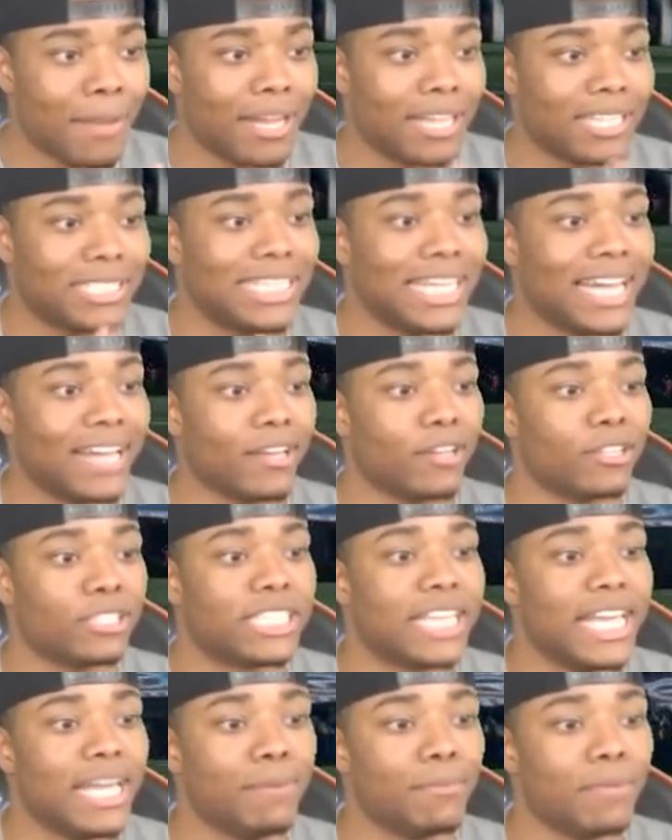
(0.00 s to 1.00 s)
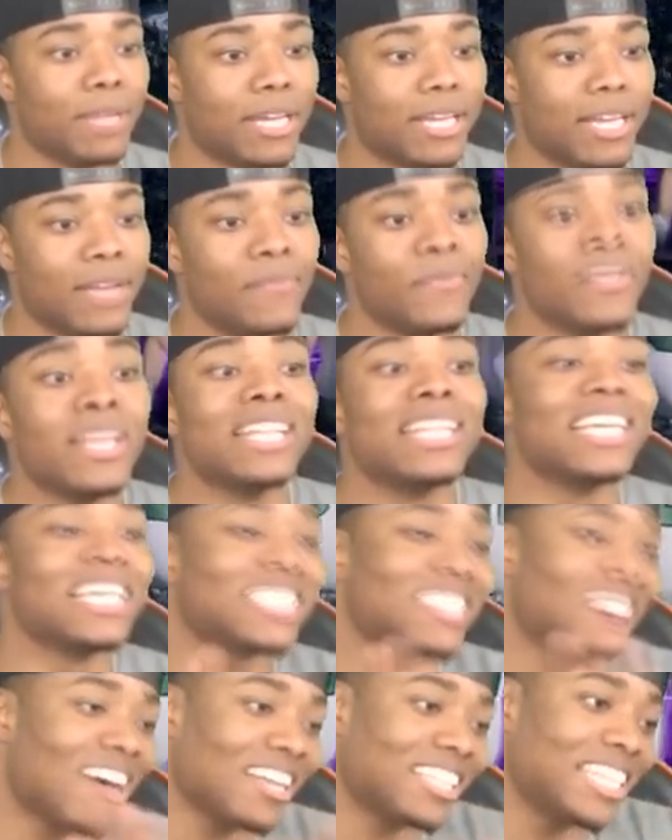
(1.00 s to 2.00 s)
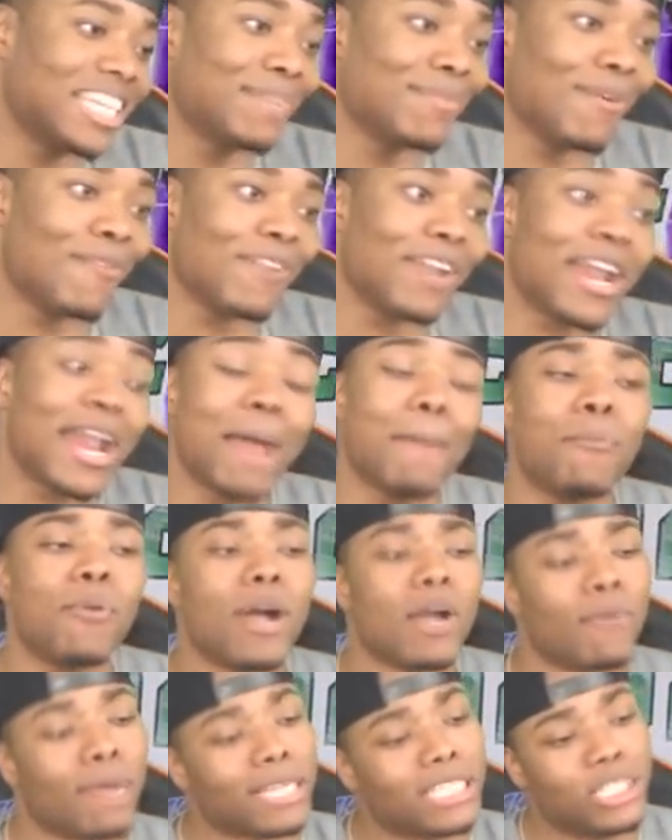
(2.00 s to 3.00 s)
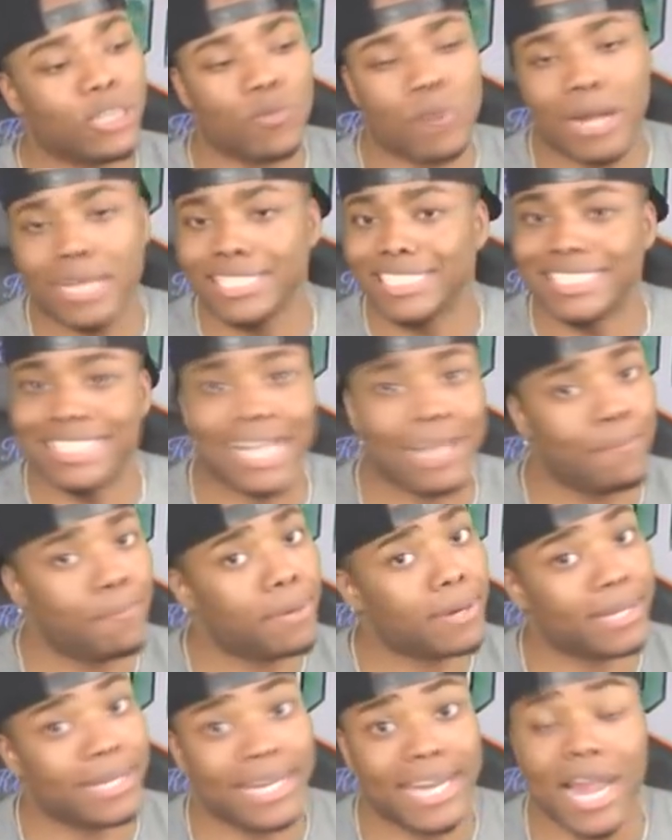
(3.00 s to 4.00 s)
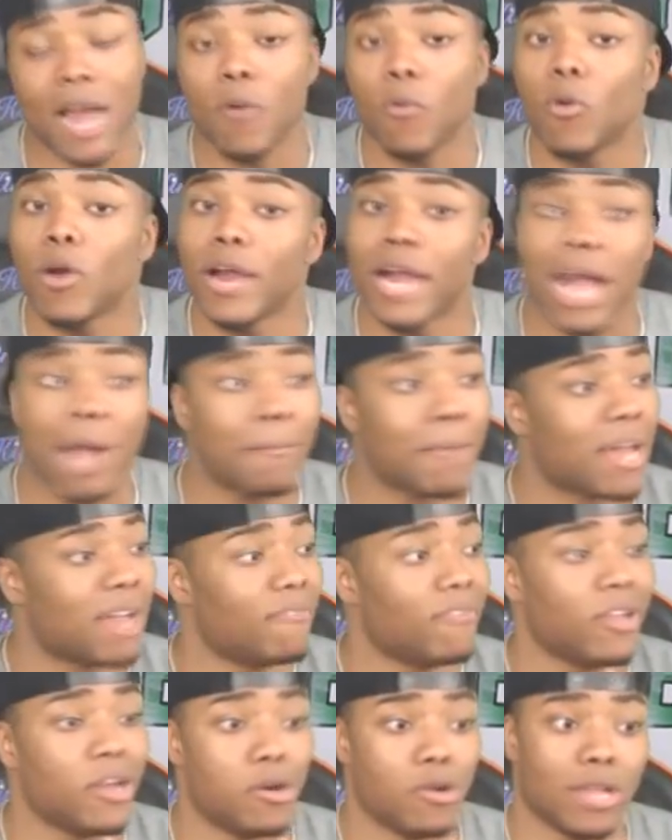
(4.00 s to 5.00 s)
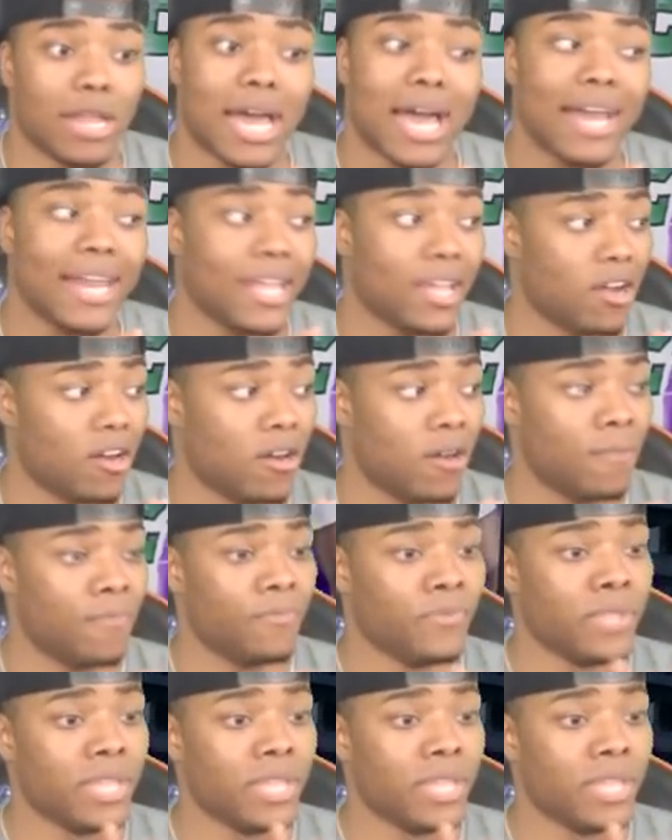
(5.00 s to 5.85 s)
But let's see how your team looking. This our team over there. That boy Reggie White stay putting in that work. I'm not even gonna lie to y'all.